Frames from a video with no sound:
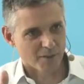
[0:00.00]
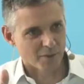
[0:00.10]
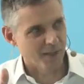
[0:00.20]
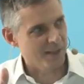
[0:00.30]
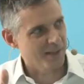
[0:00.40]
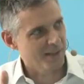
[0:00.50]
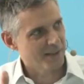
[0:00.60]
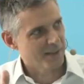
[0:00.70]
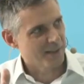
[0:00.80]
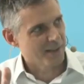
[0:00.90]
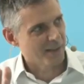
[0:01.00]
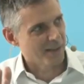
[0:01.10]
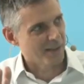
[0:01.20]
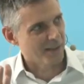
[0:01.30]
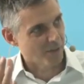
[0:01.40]
array,
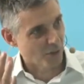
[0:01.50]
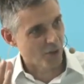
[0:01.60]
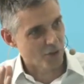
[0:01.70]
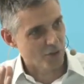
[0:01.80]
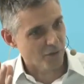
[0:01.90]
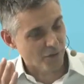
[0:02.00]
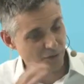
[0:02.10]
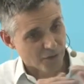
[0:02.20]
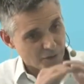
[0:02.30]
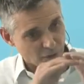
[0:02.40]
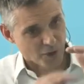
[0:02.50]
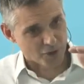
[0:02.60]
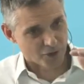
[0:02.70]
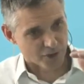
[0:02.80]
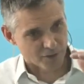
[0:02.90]
The full
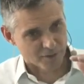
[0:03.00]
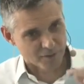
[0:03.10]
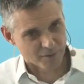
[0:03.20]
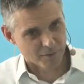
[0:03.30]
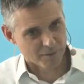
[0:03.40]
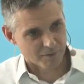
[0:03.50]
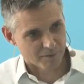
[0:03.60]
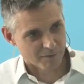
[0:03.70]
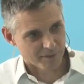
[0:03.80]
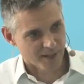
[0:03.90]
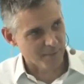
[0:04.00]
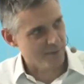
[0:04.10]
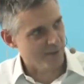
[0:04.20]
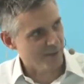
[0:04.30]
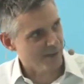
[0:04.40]
ocean
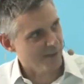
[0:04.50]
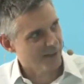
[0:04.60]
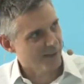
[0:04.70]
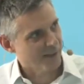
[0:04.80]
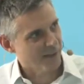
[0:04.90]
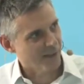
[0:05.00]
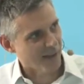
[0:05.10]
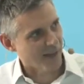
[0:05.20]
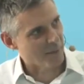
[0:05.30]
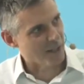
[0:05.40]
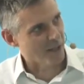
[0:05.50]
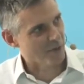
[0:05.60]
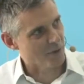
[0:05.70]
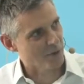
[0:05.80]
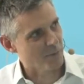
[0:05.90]
depth. How many
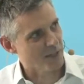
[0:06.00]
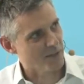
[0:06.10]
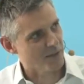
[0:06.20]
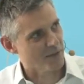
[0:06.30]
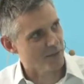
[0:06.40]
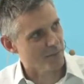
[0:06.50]
hundreds of meters